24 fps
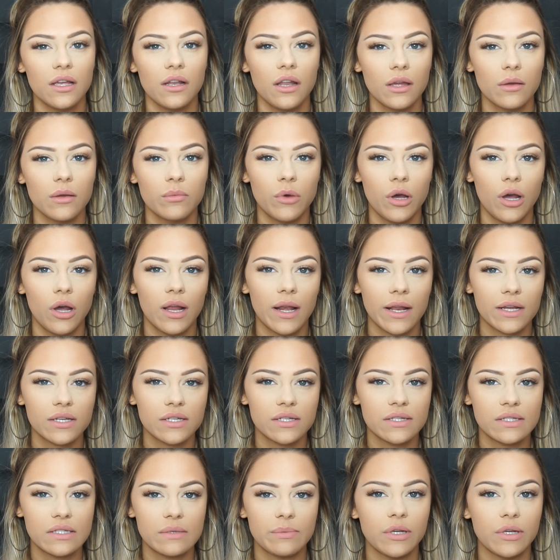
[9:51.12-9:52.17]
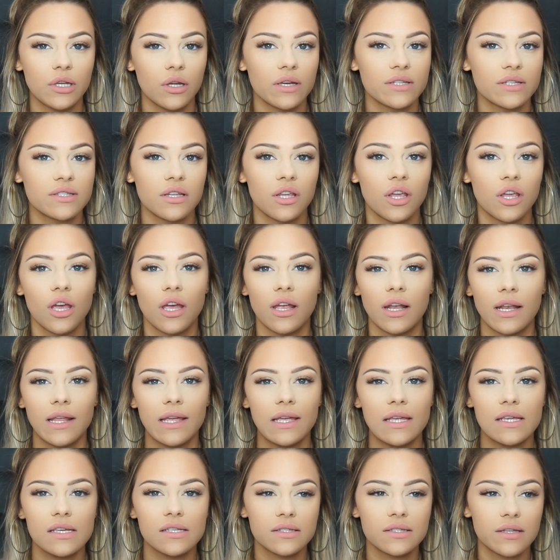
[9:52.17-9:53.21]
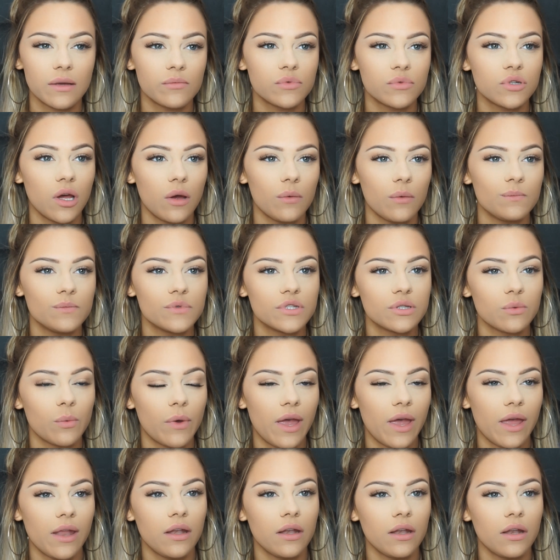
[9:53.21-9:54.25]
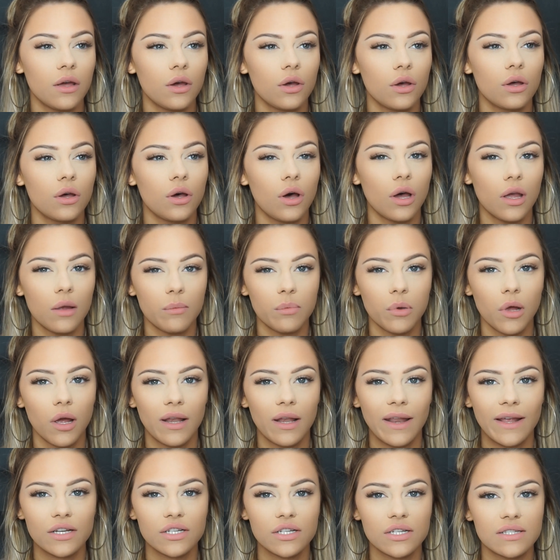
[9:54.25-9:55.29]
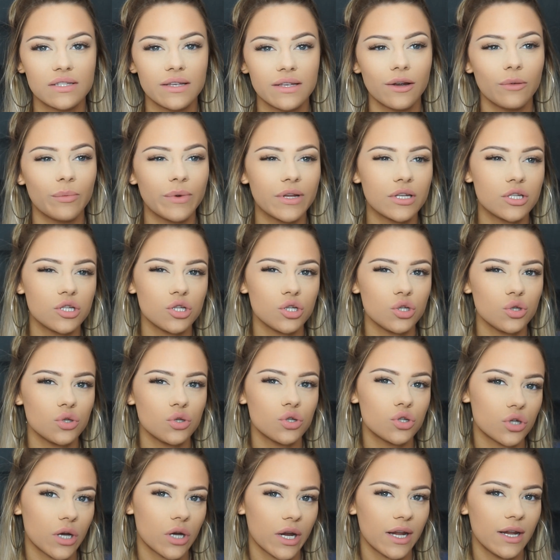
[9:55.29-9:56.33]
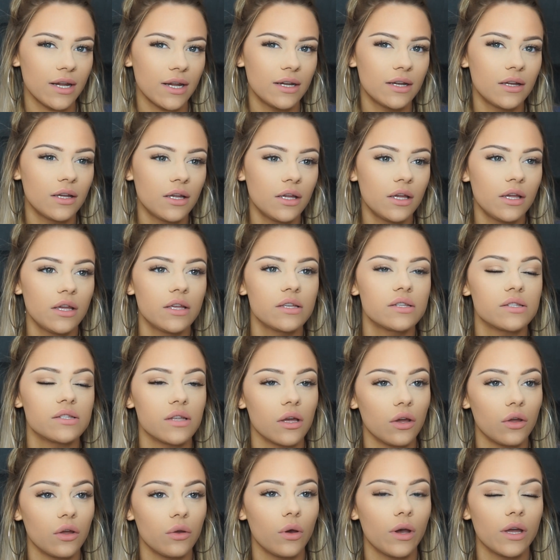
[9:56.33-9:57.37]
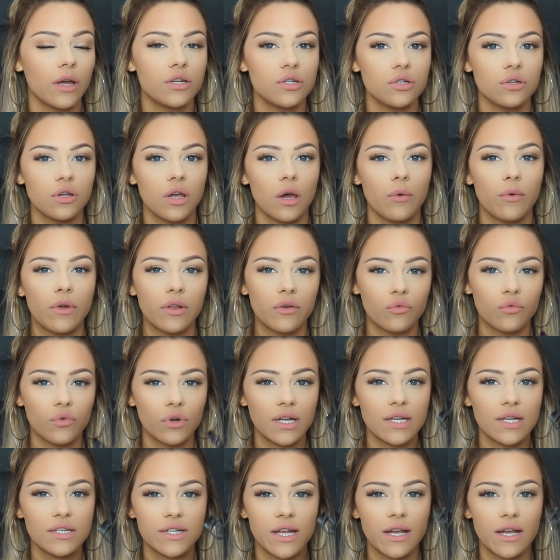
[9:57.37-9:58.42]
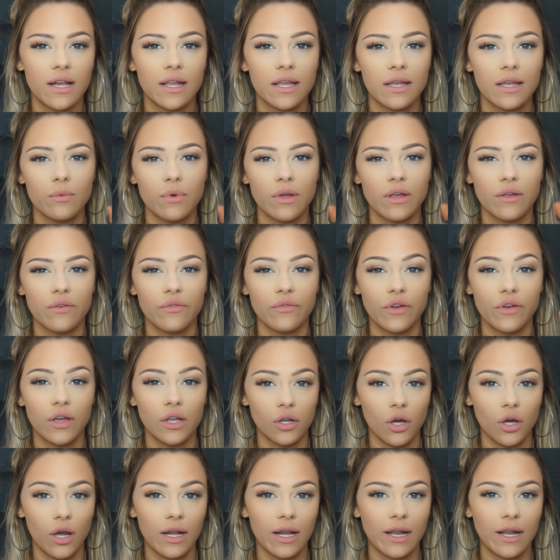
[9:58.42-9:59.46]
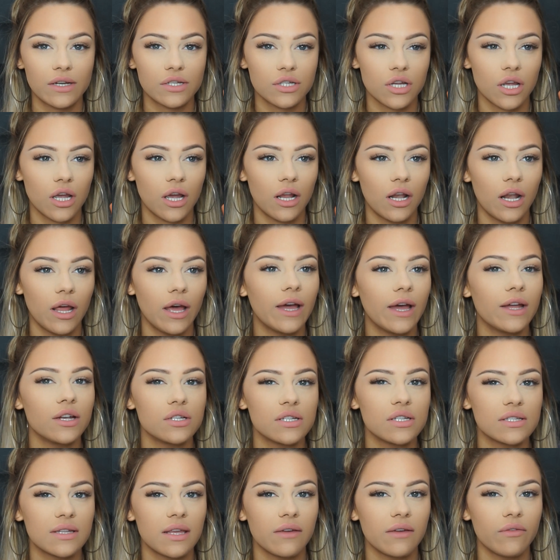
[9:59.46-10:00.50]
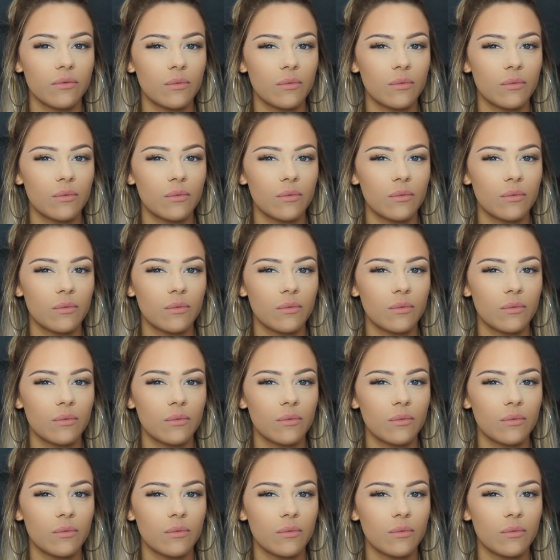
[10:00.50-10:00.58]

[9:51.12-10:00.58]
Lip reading: I like my eyelashes to be nice and curly, sometimes when I apply lashes they're a bit too straight. So I do go in really gently with an eyelash curler and just give